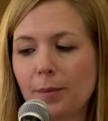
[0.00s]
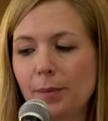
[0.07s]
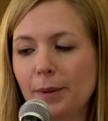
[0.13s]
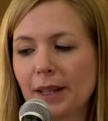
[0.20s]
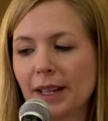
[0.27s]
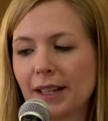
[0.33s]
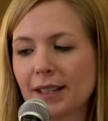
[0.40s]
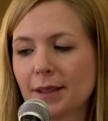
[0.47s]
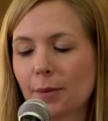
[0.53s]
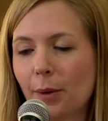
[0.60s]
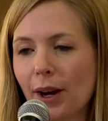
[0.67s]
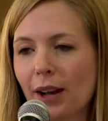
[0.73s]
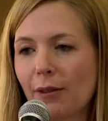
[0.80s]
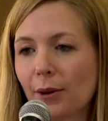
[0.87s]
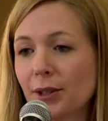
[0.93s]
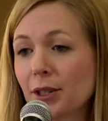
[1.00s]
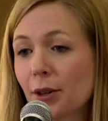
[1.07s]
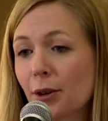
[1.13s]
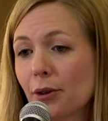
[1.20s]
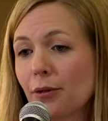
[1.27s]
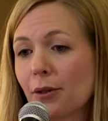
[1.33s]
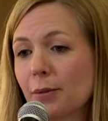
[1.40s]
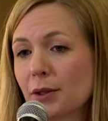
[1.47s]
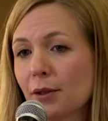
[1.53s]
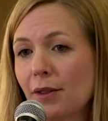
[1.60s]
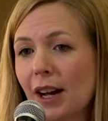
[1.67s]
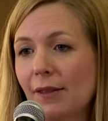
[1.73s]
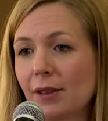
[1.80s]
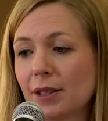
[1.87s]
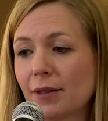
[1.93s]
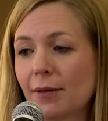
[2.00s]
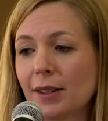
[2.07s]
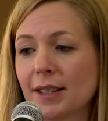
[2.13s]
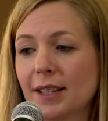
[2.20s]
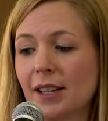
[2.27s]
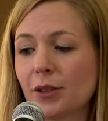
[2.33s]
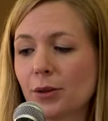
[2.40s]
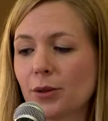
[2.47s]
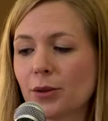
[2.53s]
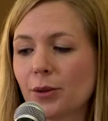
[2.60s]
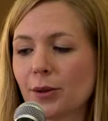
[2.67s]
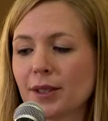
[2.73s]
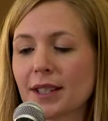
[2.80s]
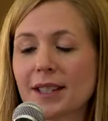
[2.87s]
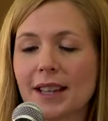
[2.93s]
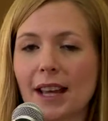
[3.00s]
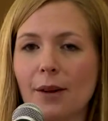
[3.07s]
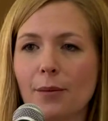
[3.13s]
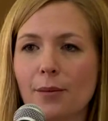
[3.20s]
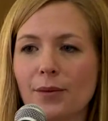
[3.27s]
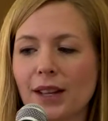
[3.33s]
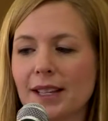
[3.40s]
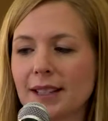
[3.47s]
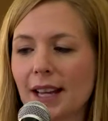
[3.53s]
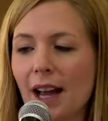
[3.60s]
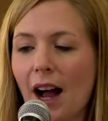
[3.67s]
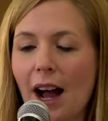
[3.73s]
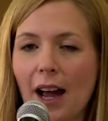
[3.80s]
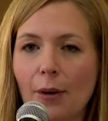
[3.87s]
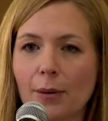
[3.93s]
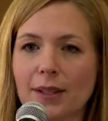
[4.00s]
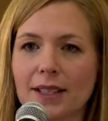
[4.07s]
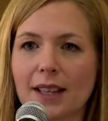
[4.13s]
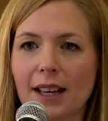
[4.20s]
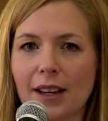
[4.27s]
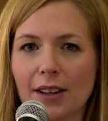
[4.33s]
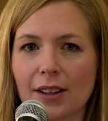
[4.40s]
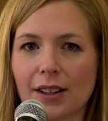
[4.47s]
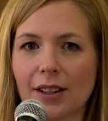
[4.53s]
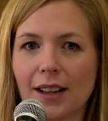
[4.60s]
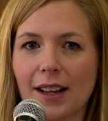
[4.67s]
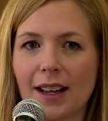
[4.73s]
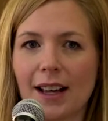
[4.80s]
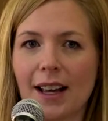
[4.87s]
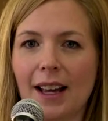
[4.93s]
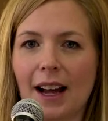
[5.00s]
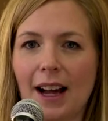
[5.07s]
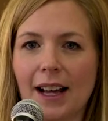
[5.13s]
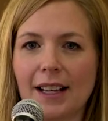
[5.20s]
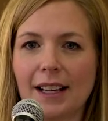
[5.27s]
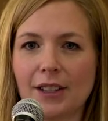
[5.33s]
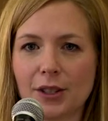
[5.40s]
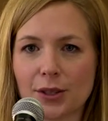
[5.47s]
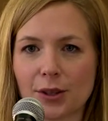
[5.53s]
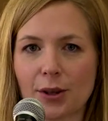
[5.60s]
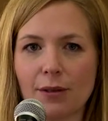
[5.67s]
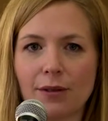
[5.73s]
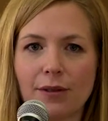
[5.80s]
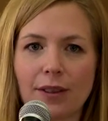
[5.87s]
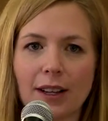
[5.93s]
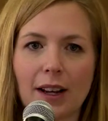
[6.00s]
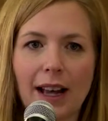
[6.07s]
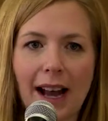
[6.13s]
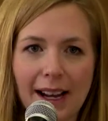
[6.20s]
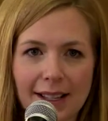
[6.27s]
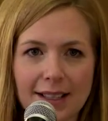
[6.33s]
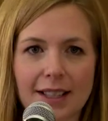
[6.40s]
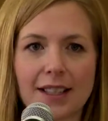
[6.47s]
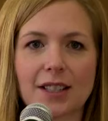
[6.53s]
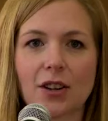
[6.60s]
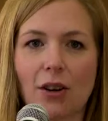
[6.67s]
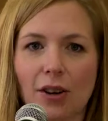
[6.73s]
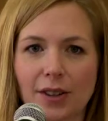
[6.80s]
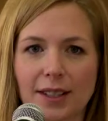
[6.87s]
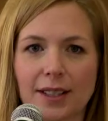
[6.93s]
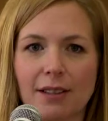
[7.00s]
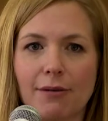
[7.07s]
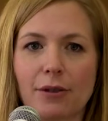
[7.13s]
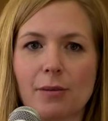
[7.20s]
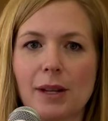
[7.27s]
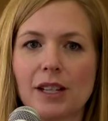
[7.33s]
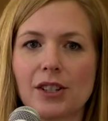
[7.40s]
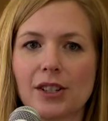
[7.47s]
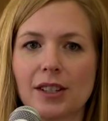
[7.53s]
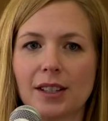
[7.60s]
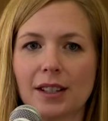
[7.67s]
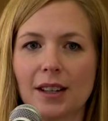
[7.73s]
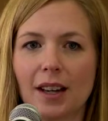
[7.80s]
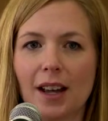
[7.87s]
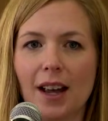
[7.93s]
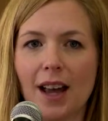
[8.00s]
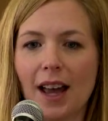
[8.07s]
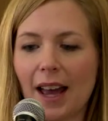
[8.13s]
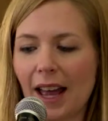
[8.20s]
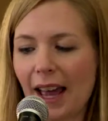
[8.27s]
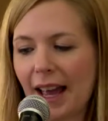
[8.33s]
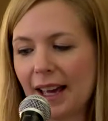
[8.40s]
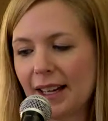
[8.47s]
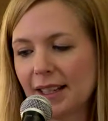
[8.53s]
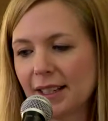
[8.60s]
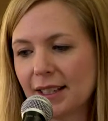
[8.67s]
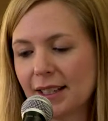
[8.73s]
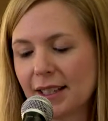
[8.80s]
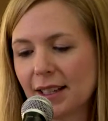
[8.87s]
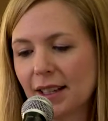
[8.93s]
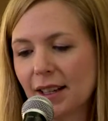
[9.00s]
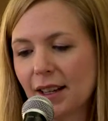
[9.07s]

Because what I've also heard from survivors of residential schools is they say, I was there, I deserve access to all this information, and